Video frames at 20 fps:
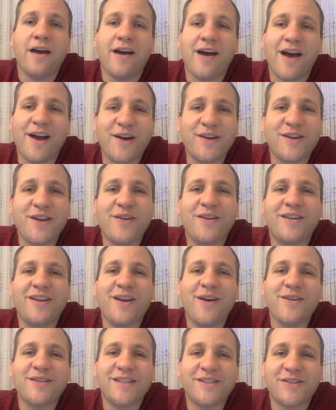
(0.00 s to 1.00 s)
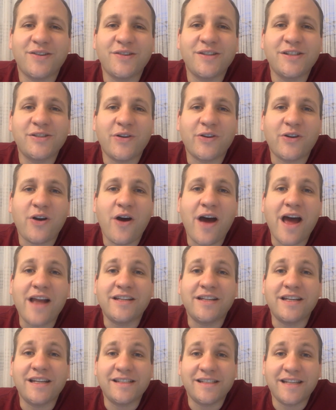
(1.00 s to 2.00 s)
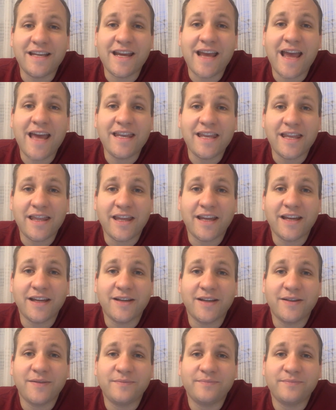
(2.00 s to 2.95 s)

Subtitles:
I got no glasses on, so I can't actually see anything.